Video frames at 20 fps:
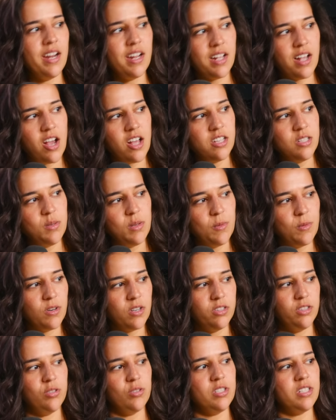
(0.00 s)
in a Cosby
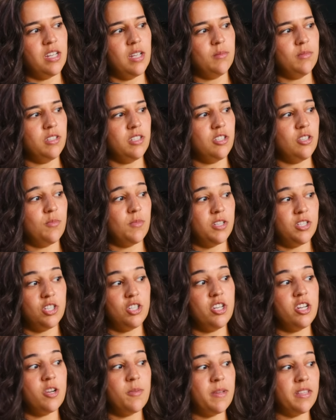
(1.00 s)
world, 3 times is too much.
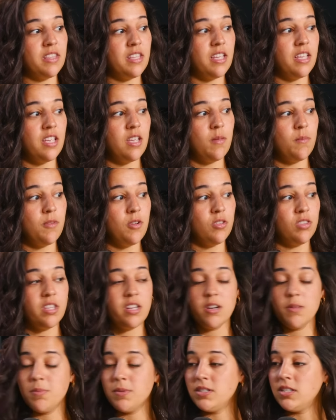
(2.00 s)
Did you hear about the
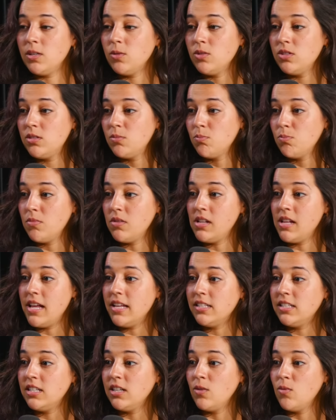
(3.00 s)
hypnotherapist that was
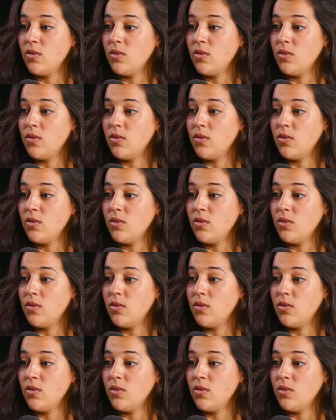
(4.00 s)
molesting